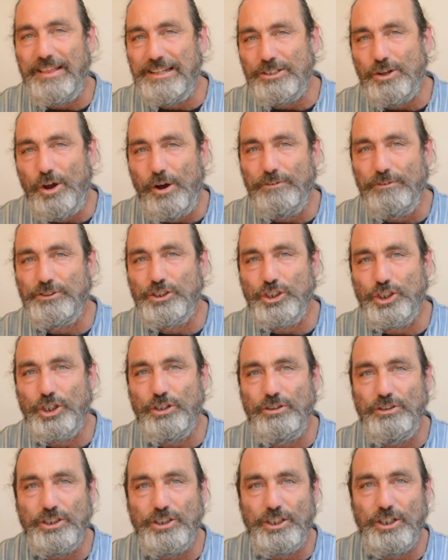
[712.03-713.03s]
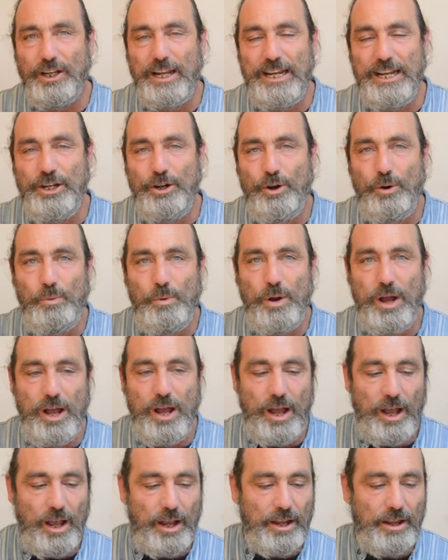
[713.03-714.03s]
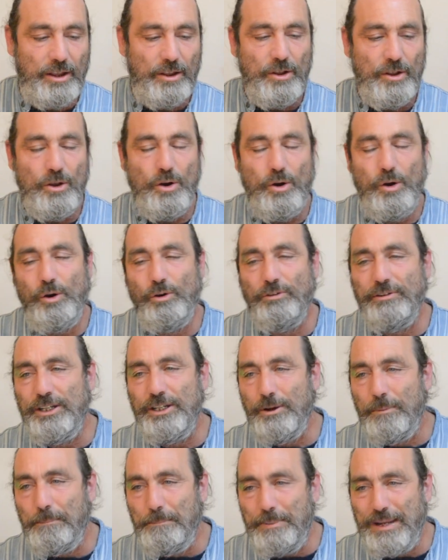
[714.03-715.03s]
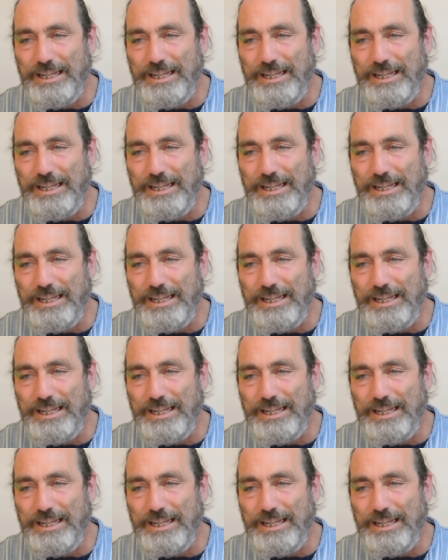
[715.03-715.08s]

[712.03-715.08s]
There's offshoots in your work or in your